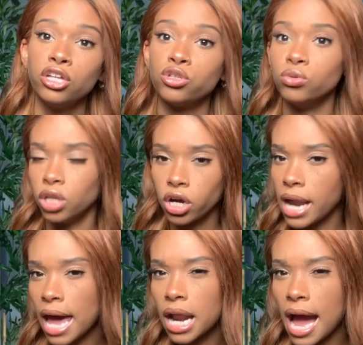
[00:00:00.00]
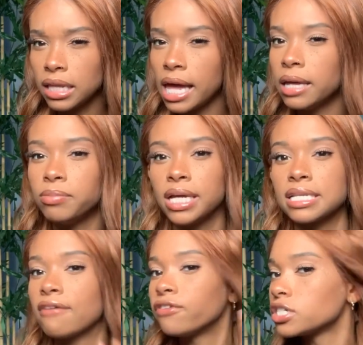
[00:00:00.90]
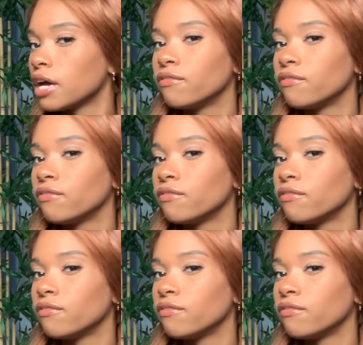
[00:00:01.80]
to learn how to highlight, because at first, I,